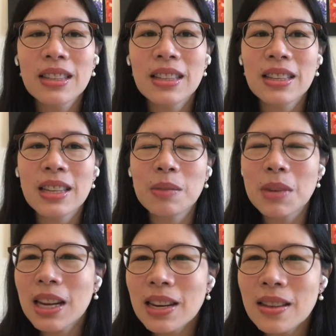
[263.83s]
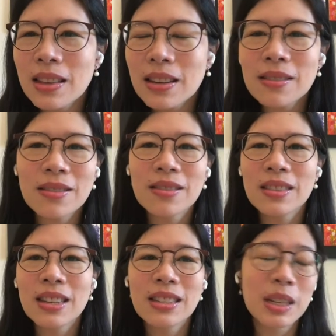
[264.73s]
Does that mean anything?
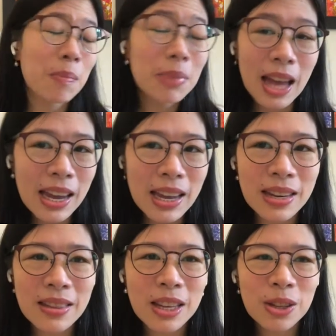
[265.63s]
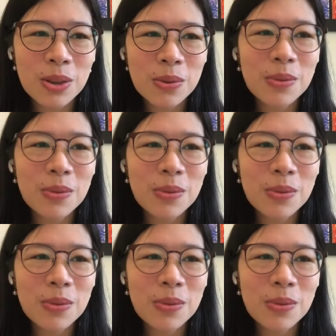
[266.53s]
Does it imply anything to you?